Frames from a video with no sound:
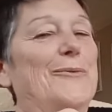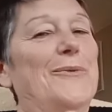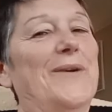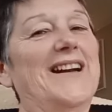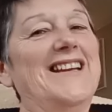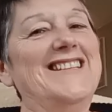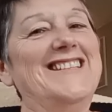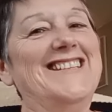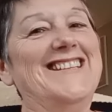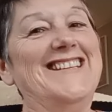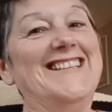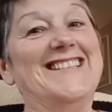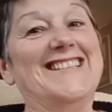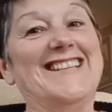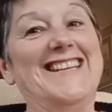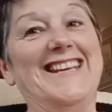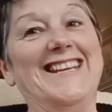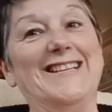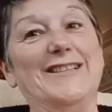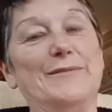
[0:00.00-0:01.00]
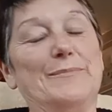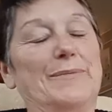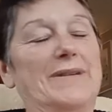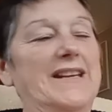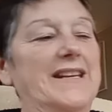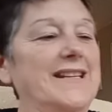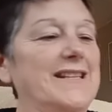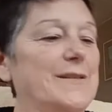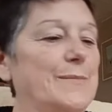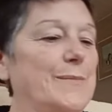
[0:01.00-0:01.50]
Why do these things
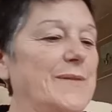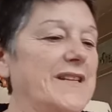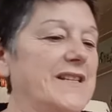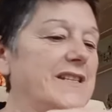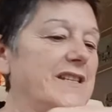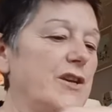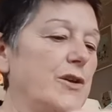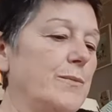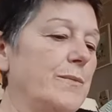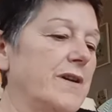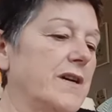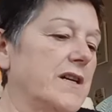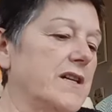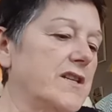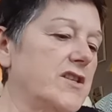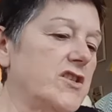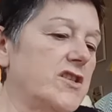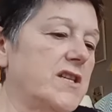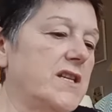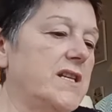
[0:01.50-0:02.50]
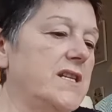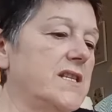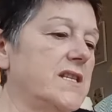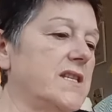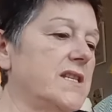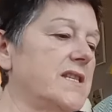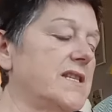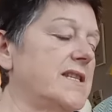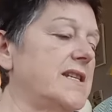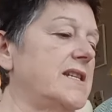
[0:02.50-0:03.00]
please me so much? It's
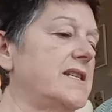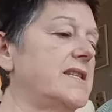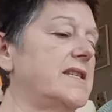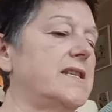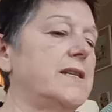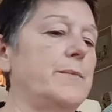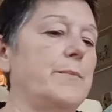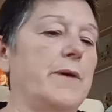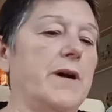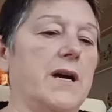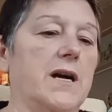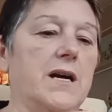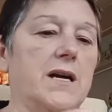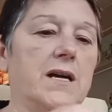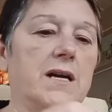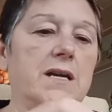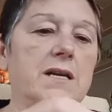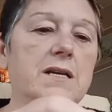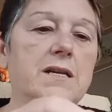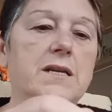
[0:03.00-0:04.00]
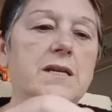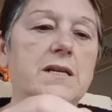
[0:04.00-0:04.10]
a Systema. Ah.